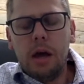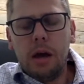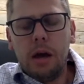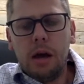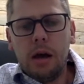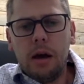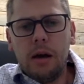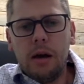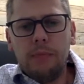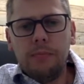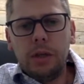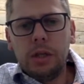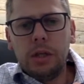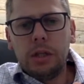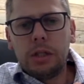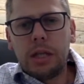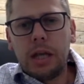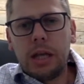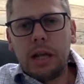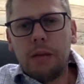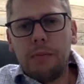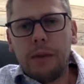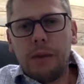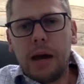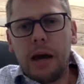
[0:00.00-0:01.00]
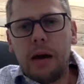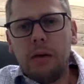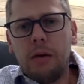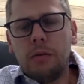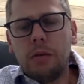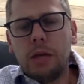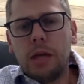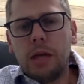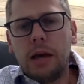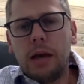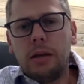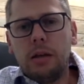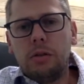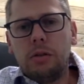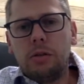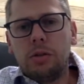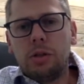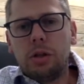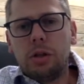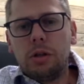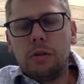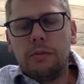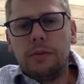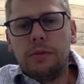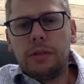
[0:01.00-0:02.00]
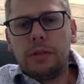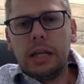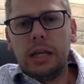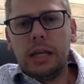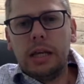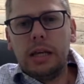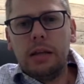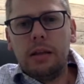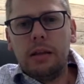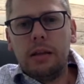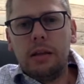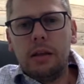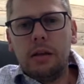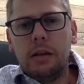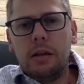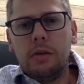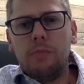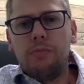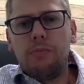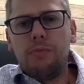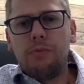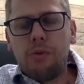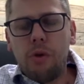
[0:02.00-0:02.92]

you said about, you'd sort of seen that you